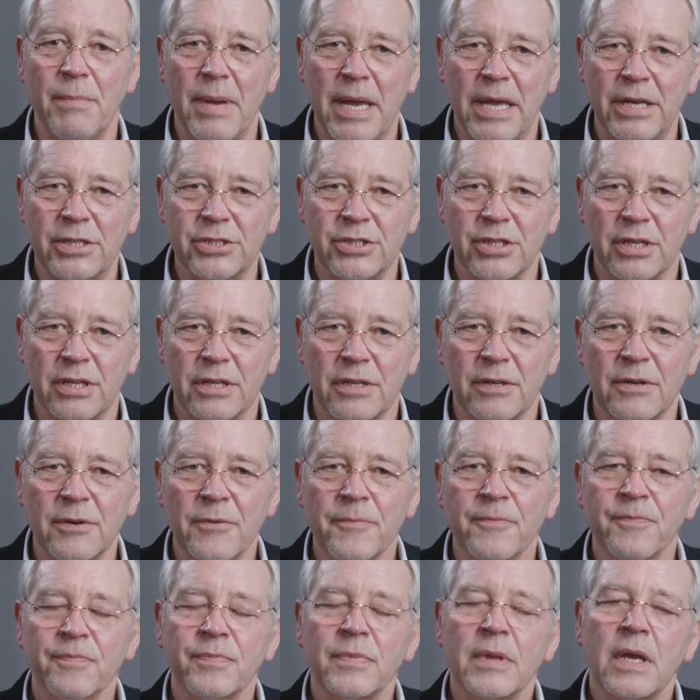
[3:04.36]
major
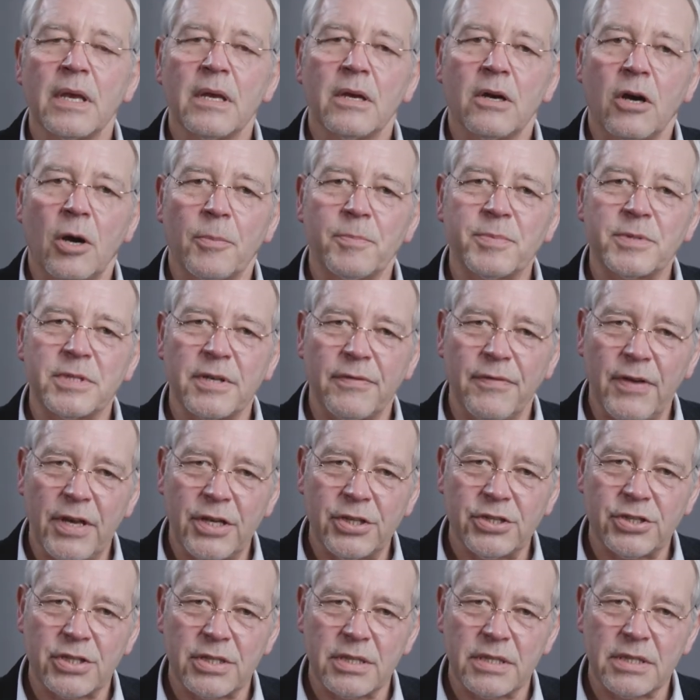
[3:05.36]

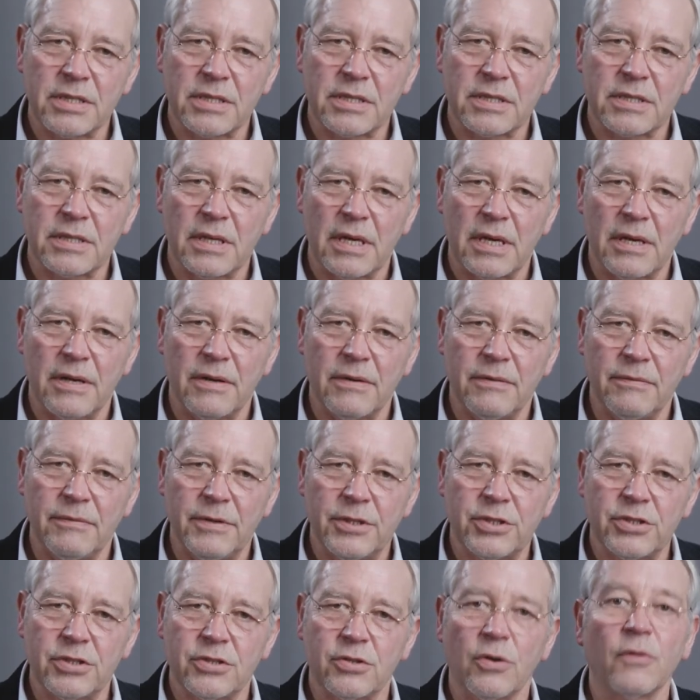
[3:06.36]
observations,
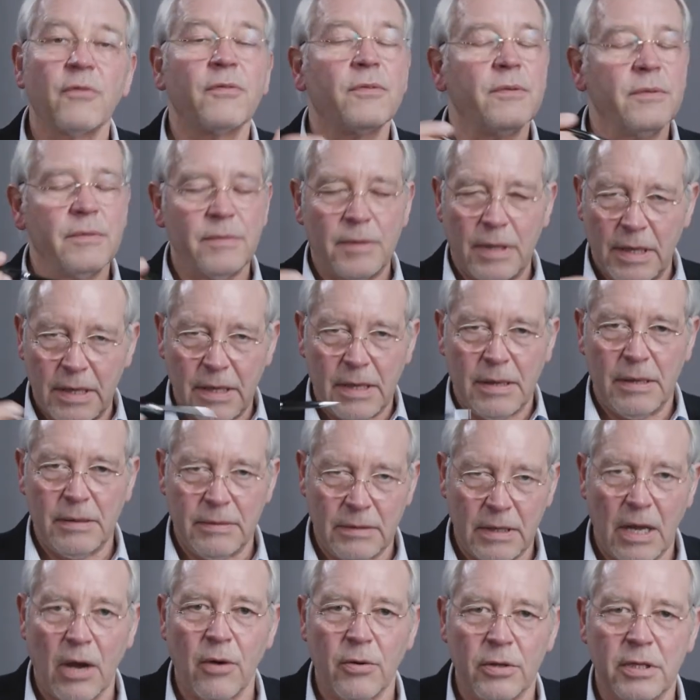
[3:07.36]
which so
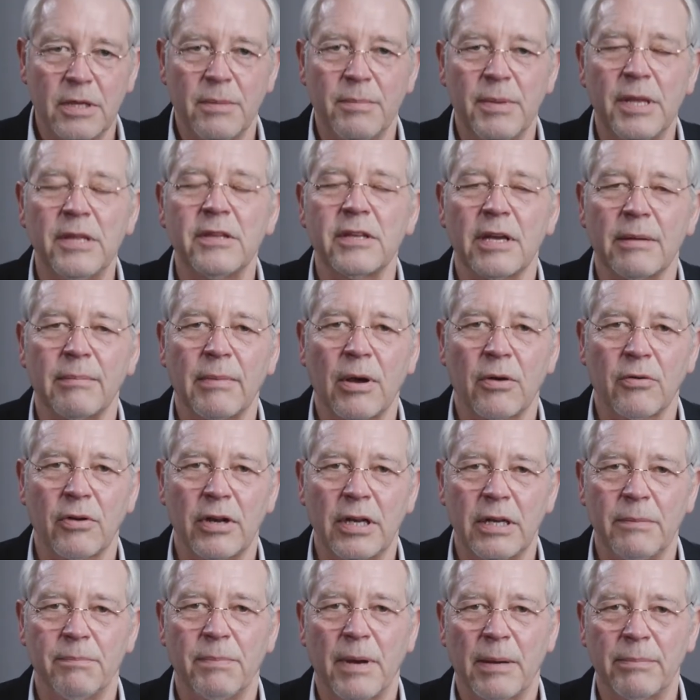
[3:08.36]
now in the meantime
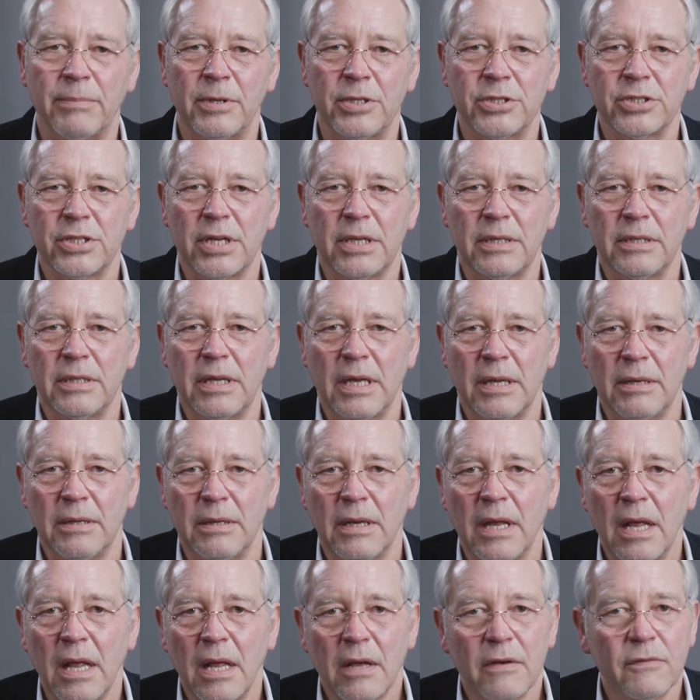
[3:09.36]
already published
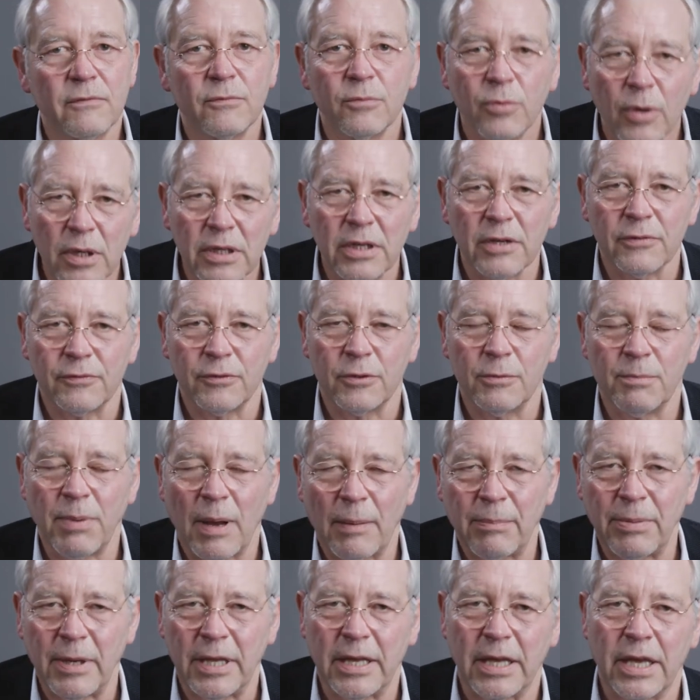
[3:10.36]
in wonderful
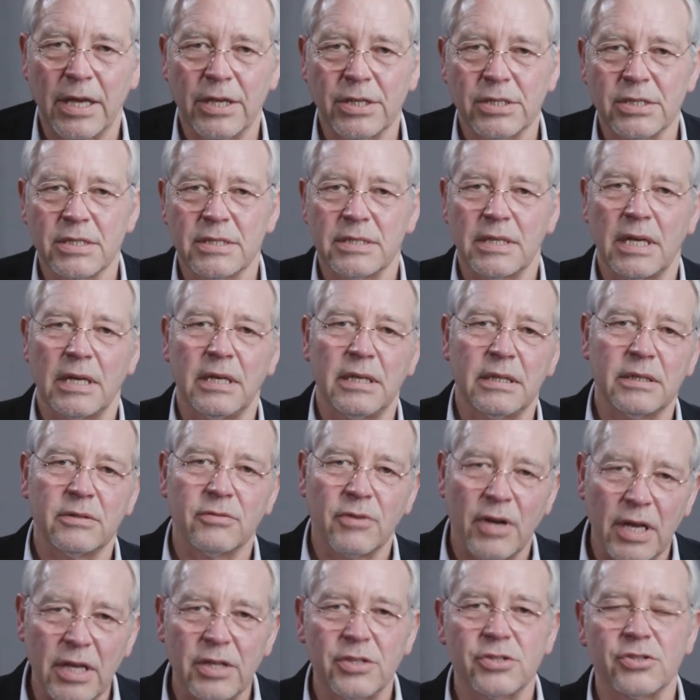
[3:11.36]
publications and in
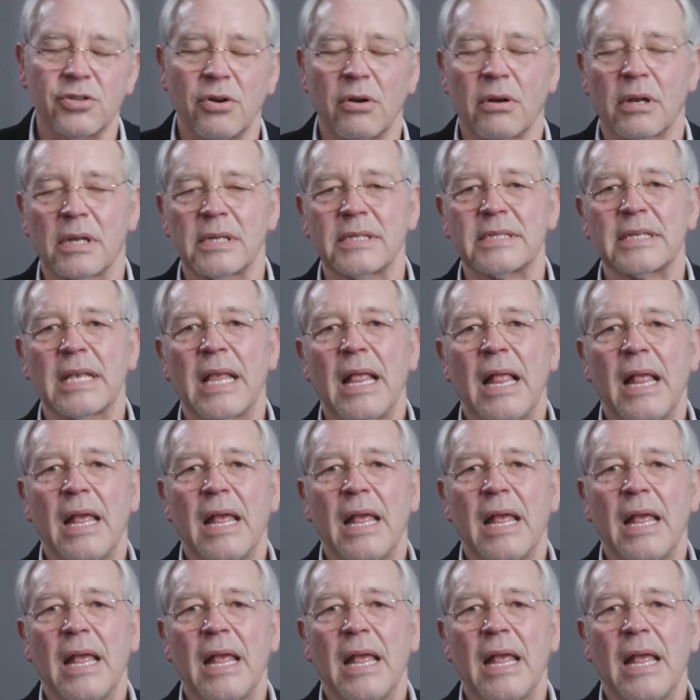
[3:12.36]
great journals.